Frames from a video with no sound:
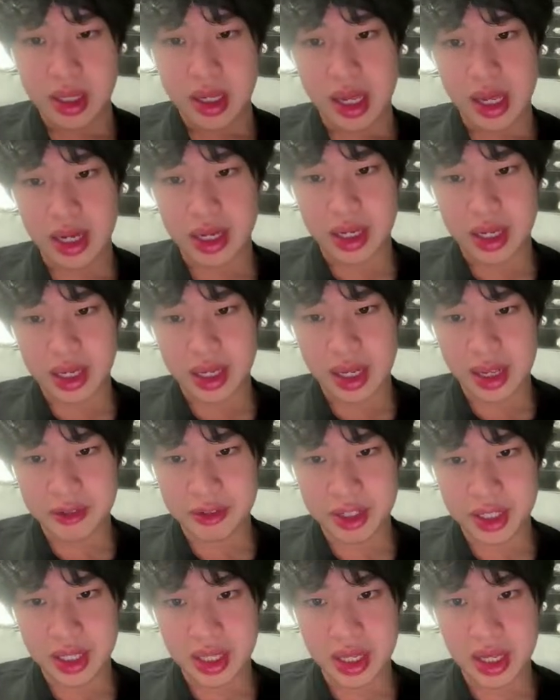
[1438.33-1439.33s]
at
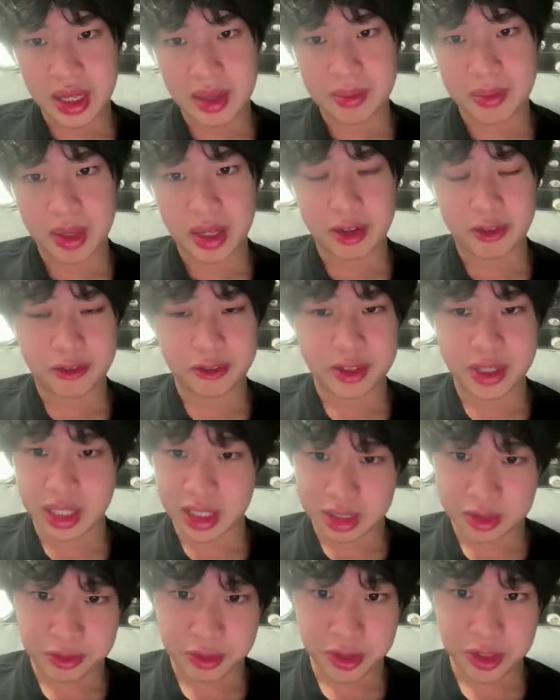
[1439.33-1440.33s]
11 a.m. at
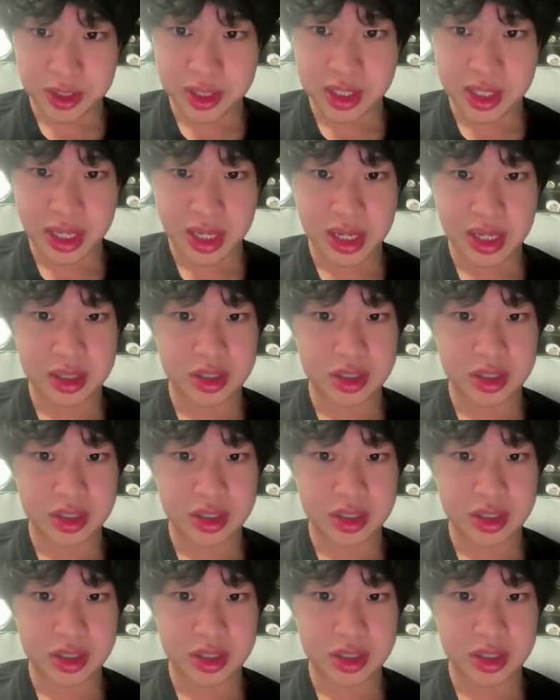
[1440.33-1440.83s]
next Thursday.